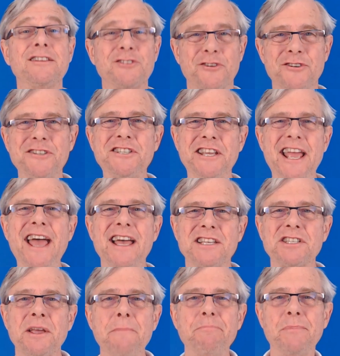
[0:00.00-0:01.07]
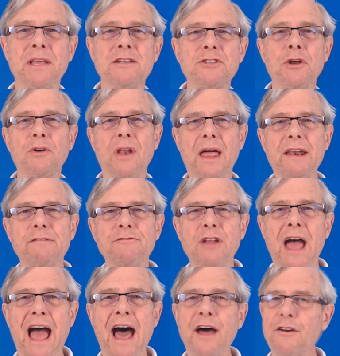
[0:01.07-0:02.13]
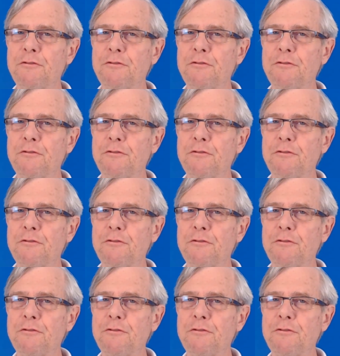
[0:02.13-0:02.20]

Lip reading: The answer is yes, because there are a lot of